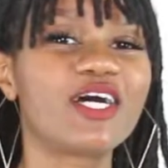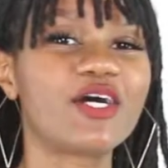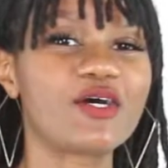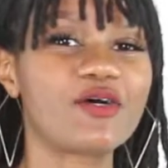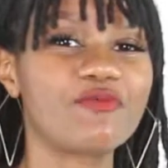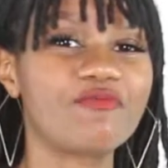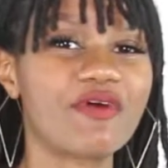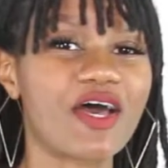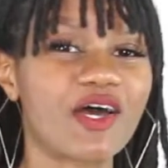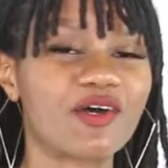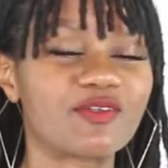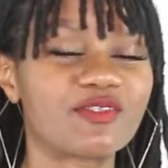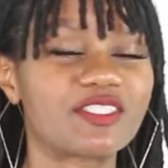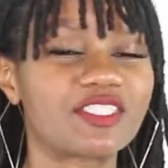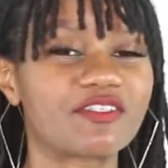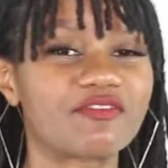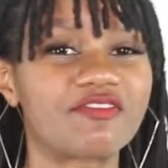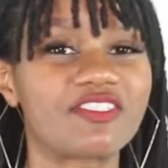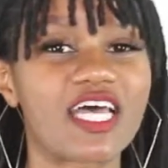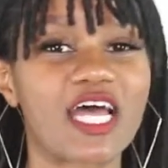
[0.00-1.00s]

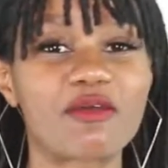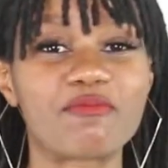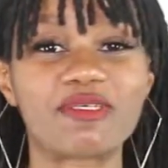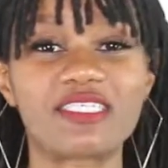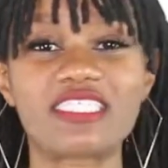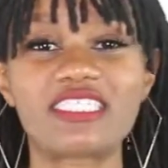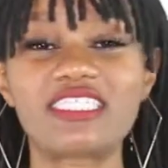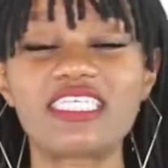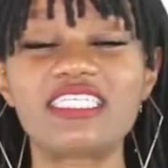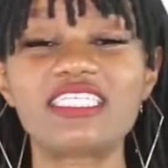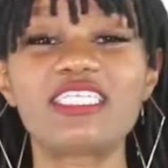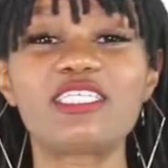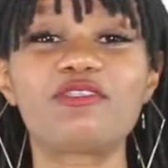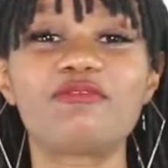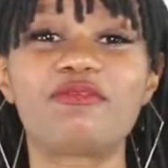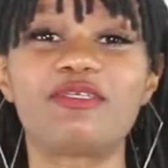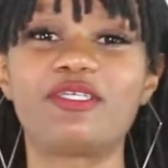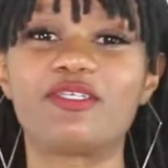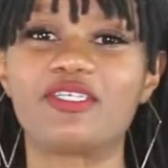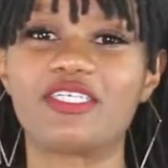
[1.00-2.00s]
amount of time, extended
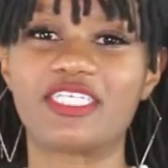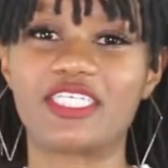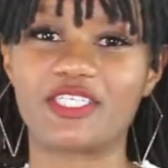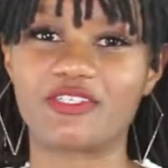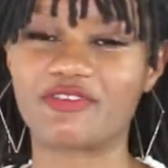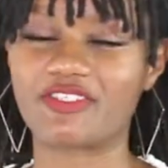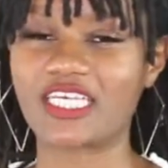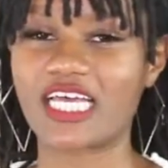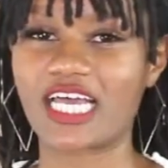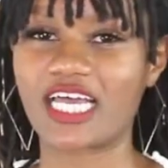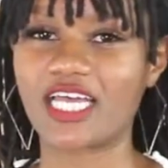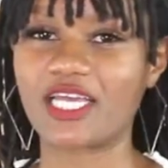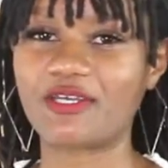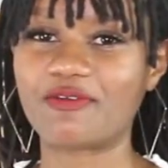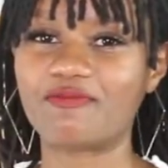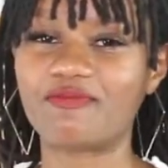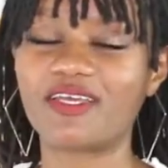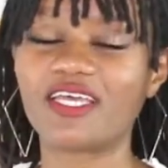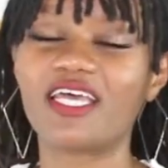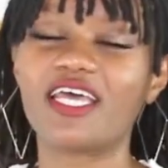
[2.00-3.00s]
period of
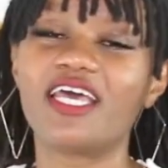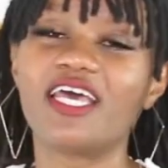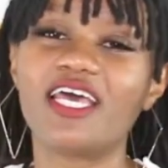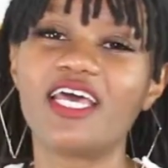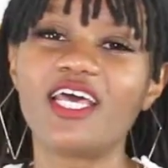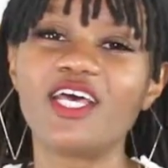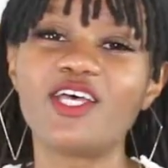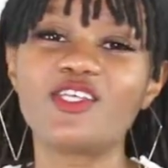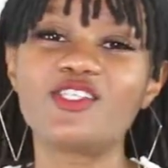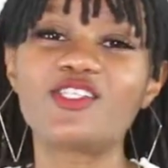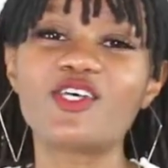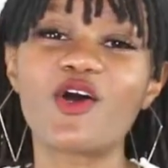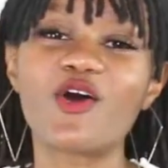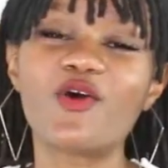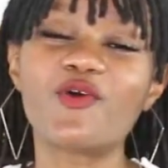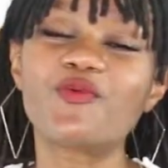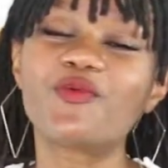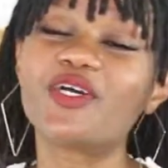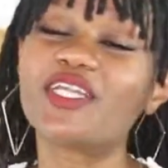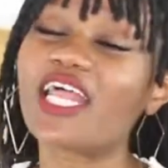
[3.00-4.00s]
time.
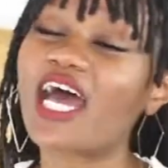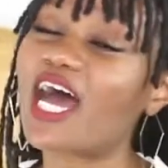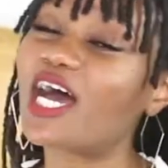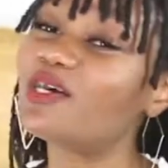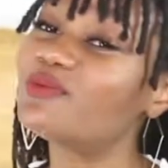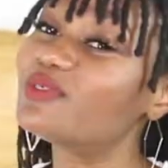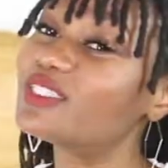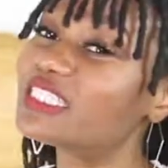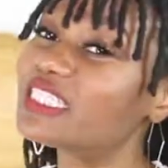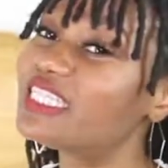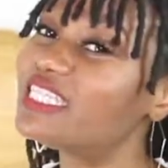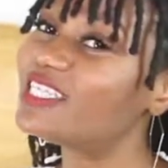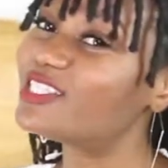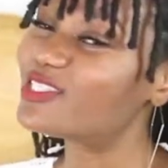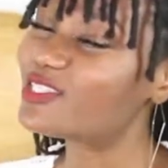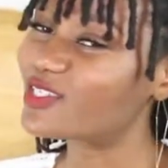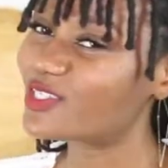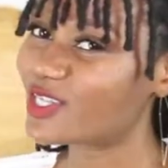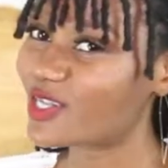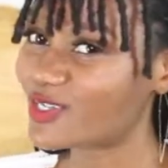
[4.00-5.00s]
So when I was
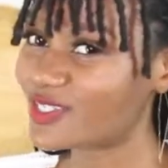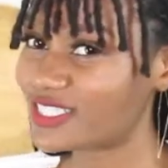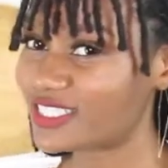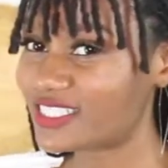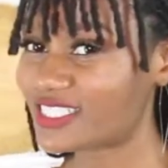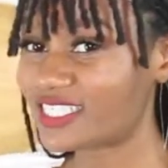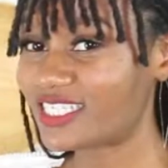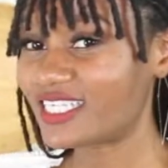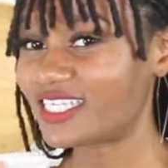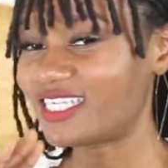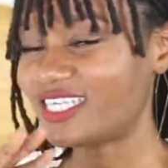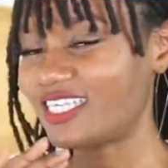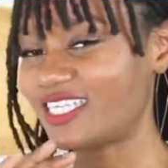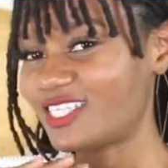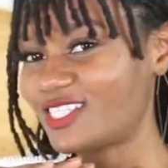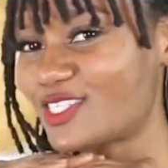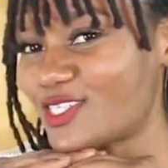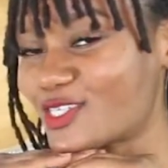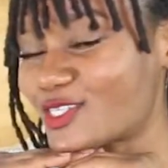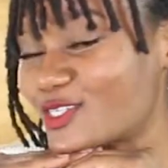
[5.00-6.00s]
little Lolita
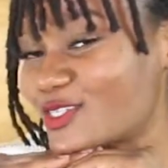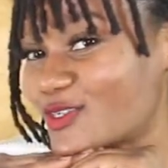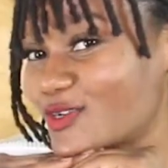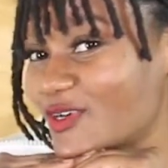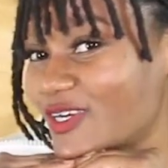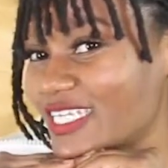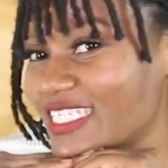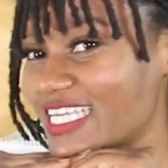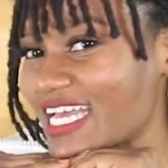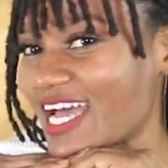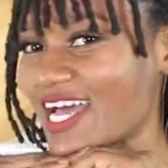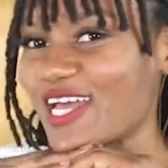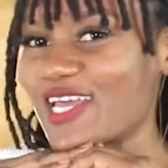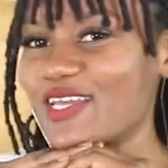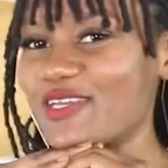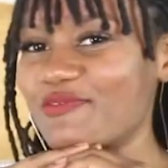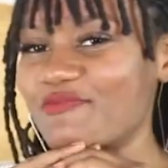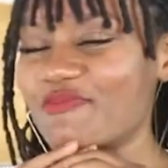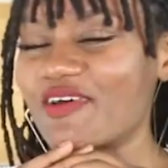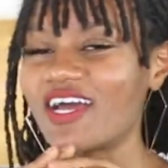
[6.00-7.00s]
Denise, story
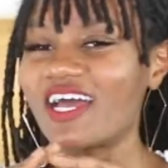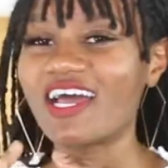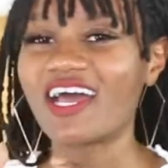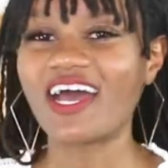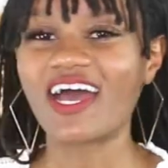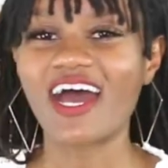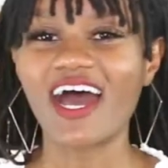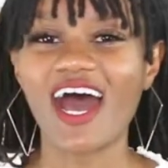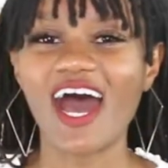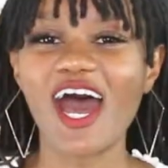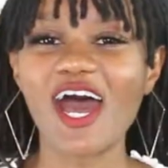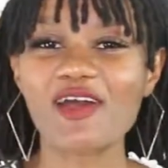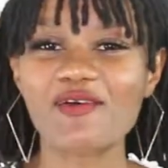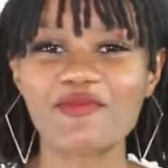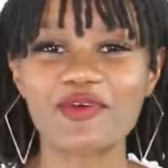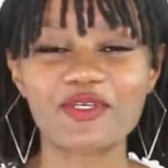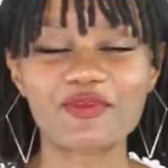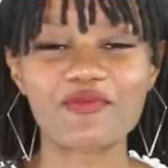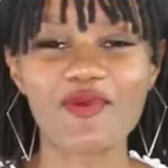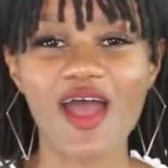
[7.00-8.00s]
time,
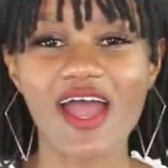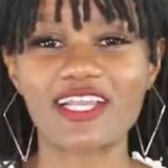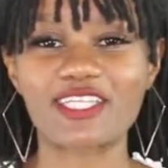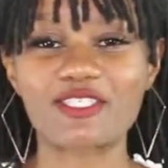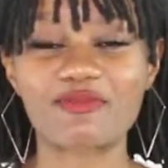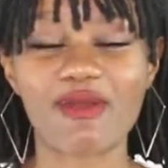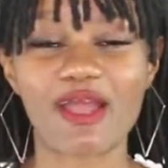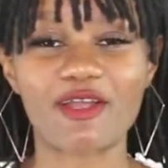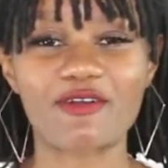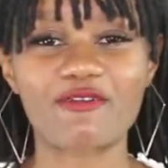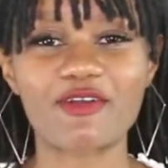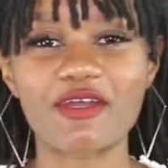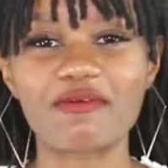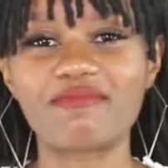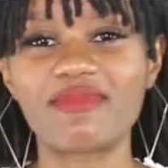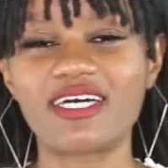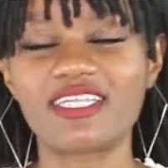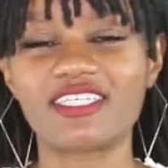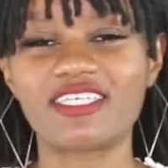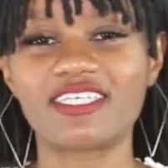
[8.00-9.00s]
I would watch my
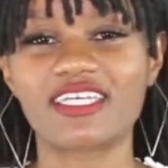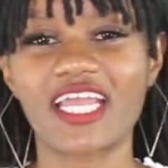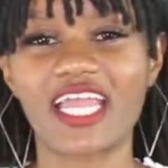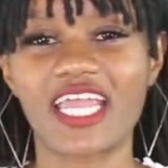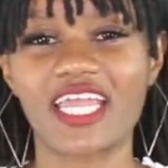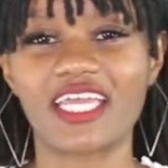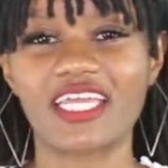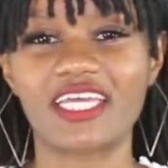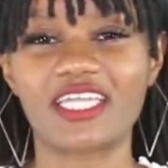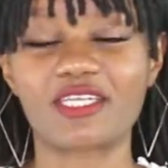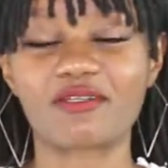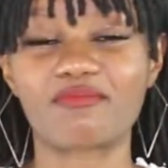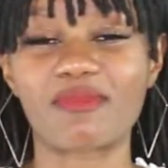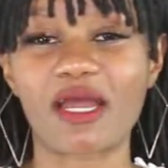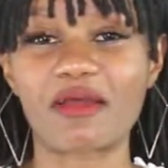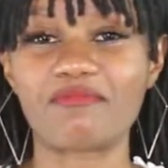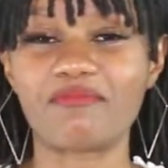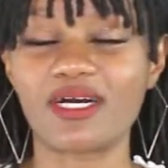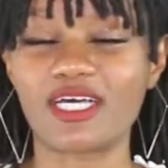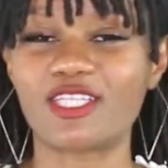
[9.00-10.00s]
grandmother and
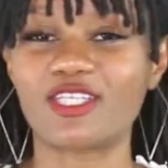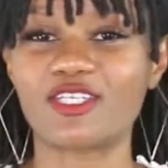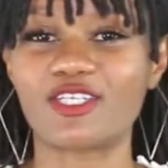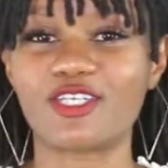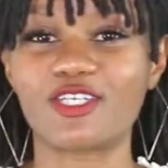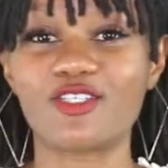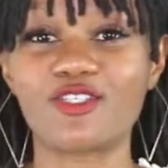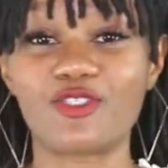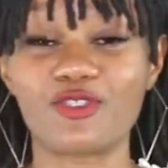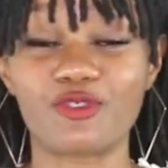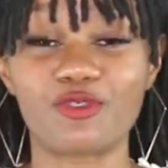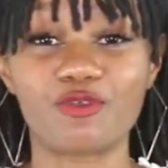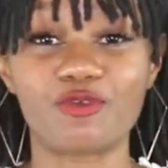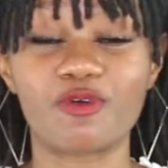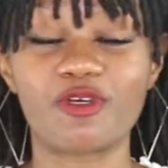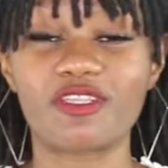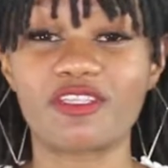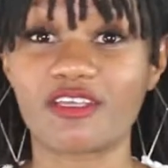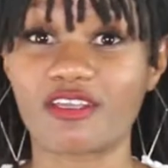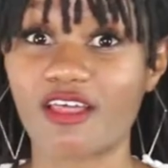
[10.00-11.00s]
my mother
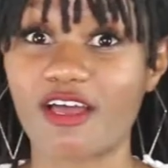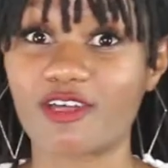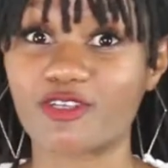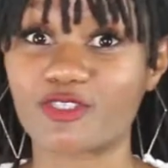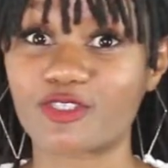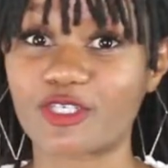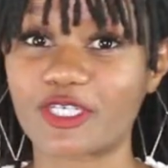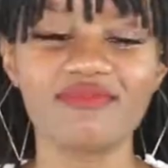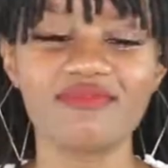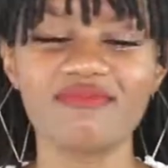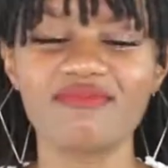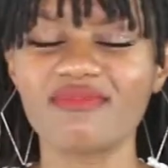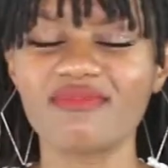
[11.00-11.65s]
do the laundry.